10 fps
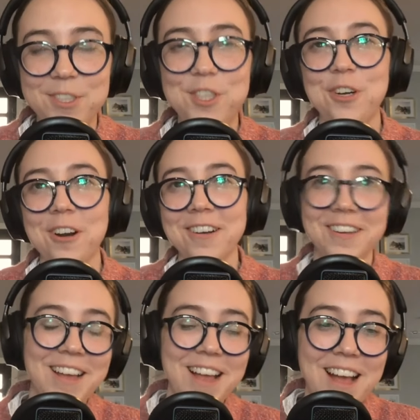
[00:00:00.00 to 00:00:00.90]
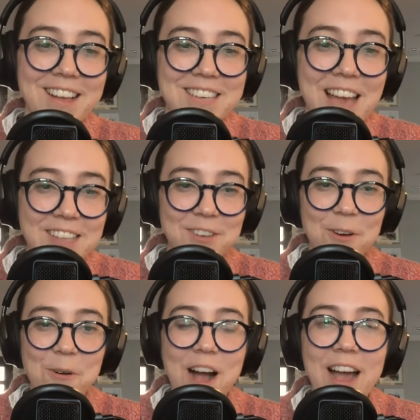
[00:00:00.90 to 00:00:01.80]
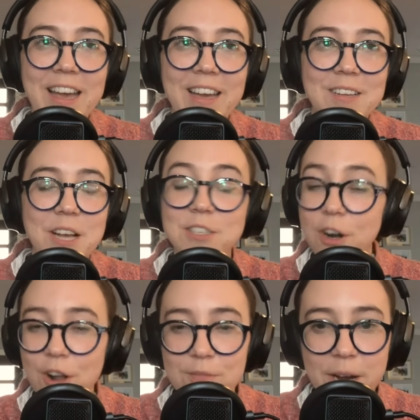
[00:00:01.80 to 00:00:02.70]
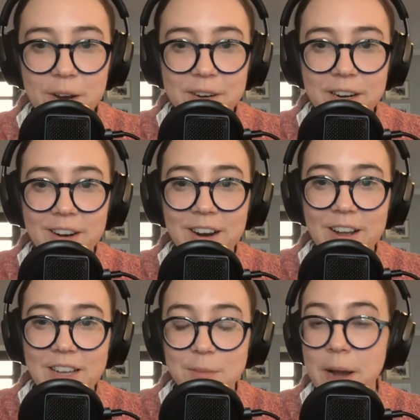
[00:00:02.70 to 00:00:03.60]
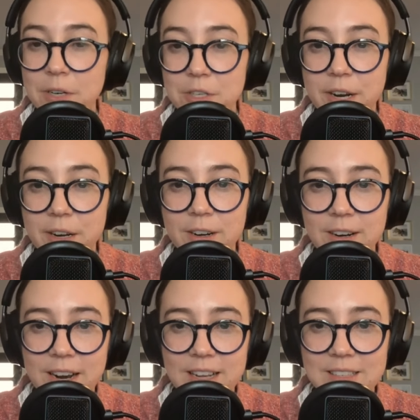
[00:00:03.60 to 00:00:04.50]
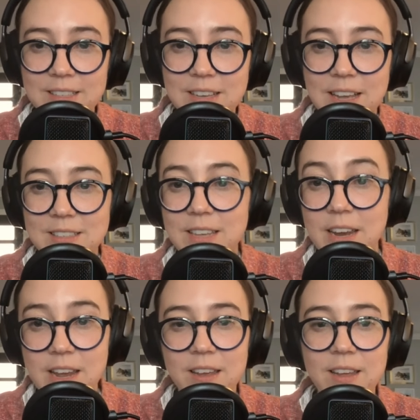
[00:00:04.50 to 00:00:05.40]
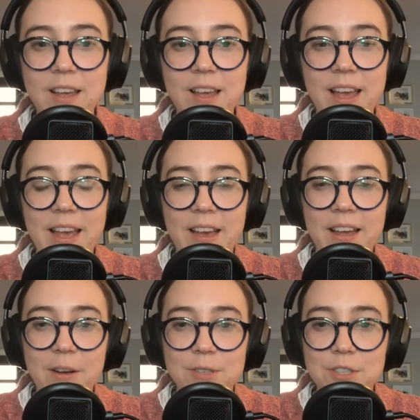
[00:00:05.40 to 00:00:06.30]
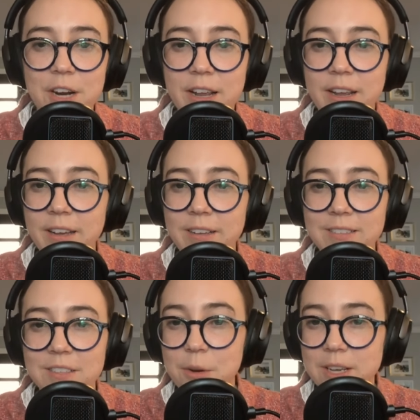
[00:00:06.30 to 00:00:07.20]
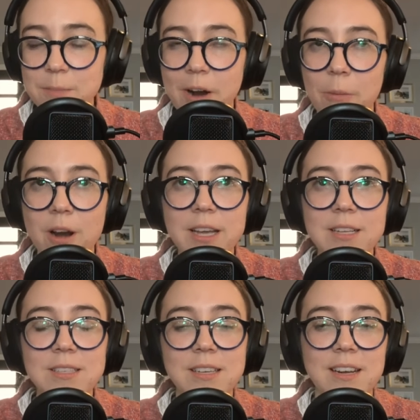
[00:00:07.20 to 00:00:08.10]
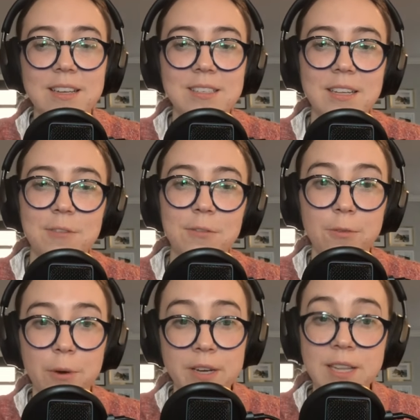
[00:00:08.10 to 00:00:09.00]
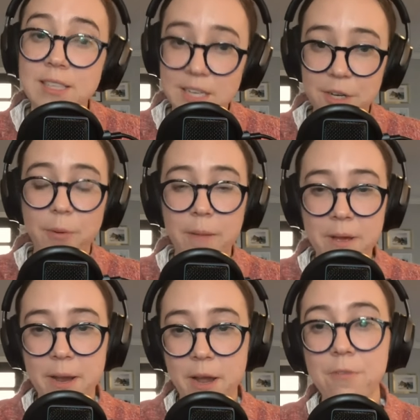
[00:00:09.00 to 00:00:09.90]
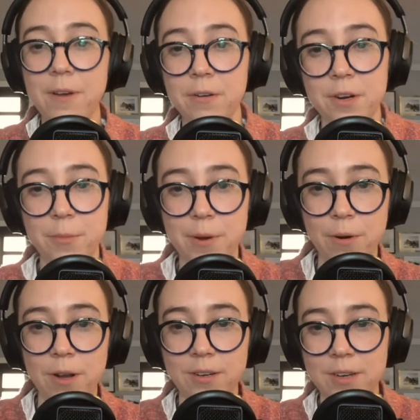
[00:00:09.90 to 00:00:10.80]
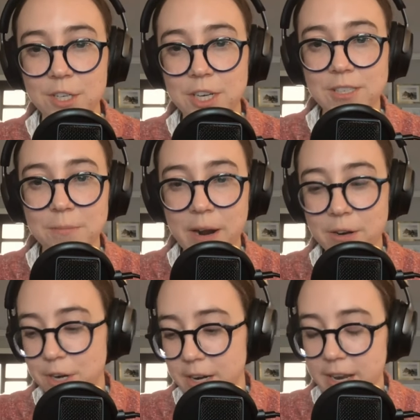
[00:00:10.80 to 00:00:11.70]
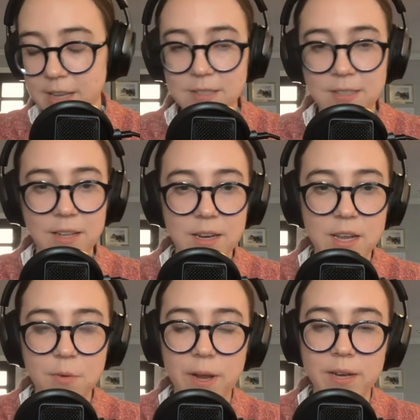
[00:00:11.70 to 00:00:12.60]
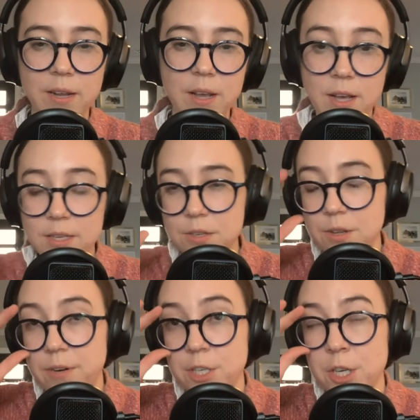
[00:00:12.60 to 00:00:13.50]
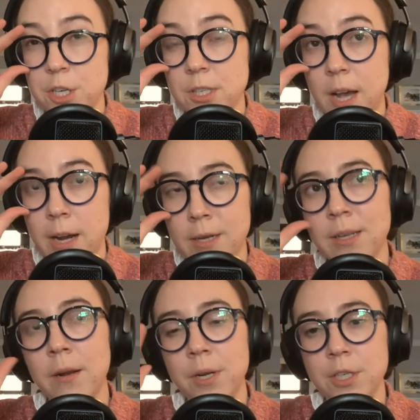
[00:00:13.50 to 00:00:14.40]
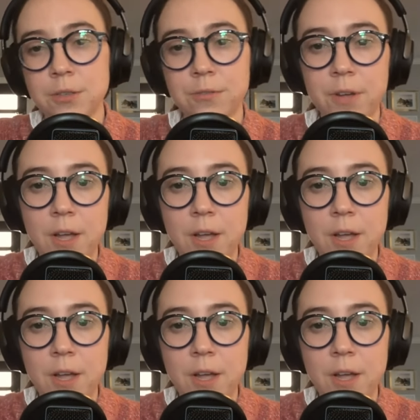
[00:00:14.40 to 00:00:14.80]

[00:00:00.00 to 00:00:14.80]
Sure. Yeah, so I started off my career as a power trader at Citi, and I was trading U.S. power markets, and I stayed there for 4 years. That's actually where I met my co-founder. We were on adjacent power trading desks, and then he went to the origination side and did a bunch of